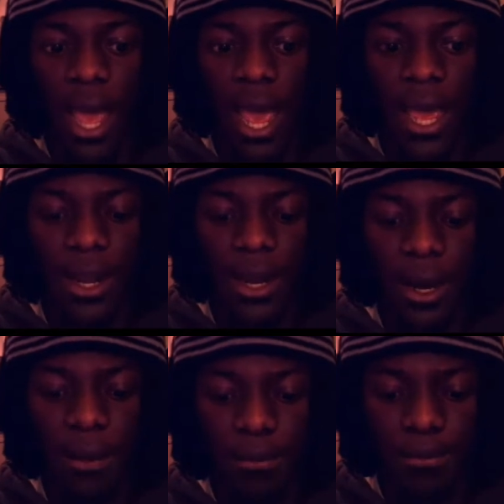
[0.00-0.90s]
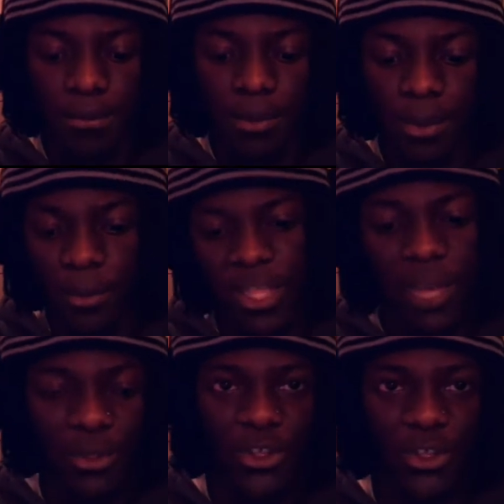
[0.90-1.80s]
and his
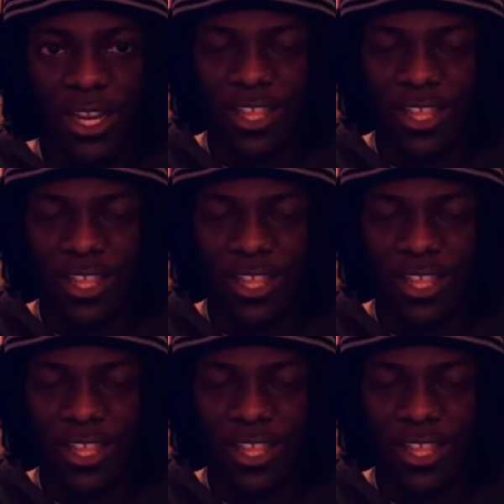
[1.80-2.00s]
name was John.